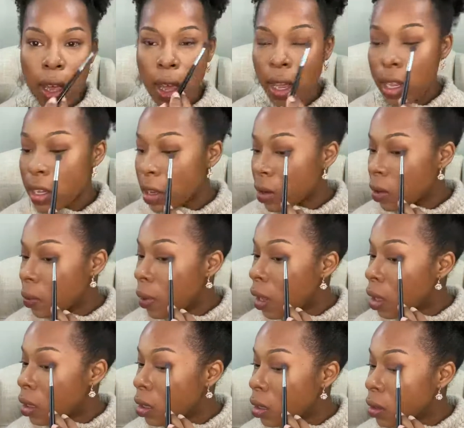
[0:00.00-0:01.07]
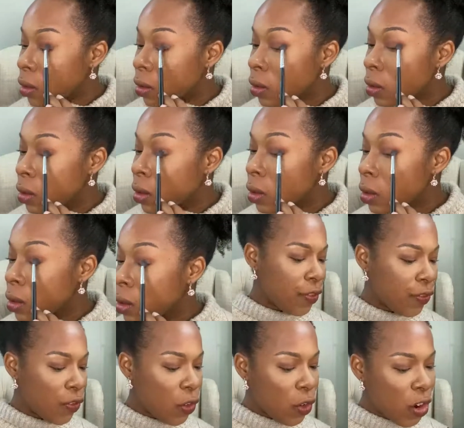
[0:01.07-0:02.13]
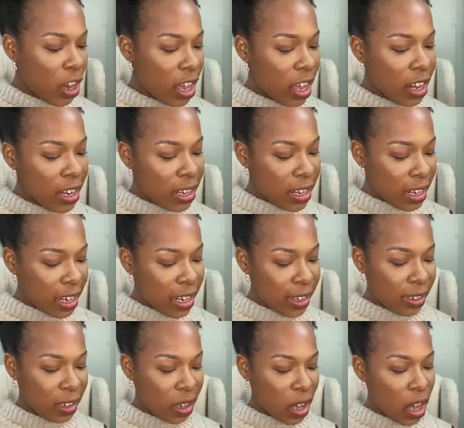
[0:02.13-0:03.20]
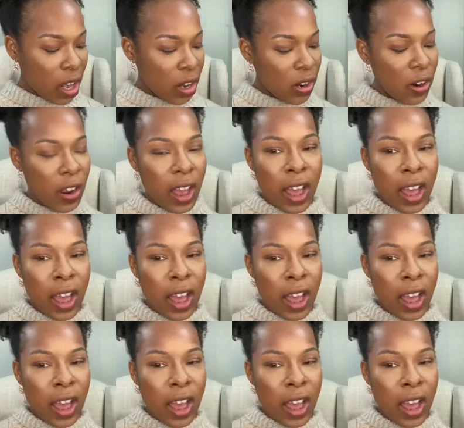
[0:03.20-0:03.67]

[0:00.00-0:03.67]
eyeshadow palette. And for a lid color,